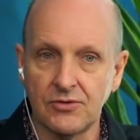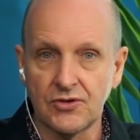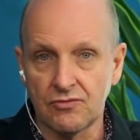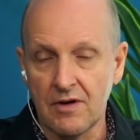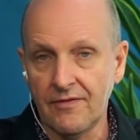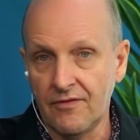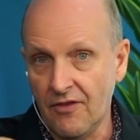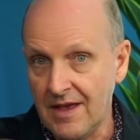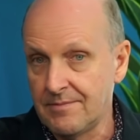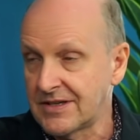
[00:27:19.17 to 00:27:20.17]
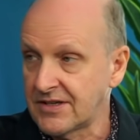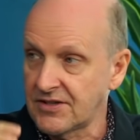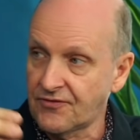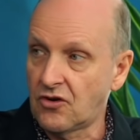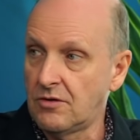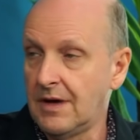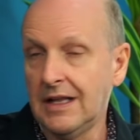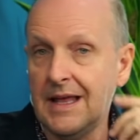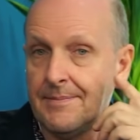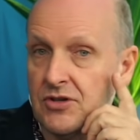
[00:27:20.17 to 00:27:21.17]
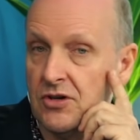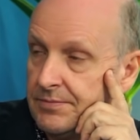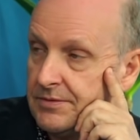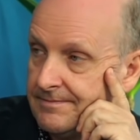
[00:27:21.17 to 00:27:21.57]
to run their business from a laptop.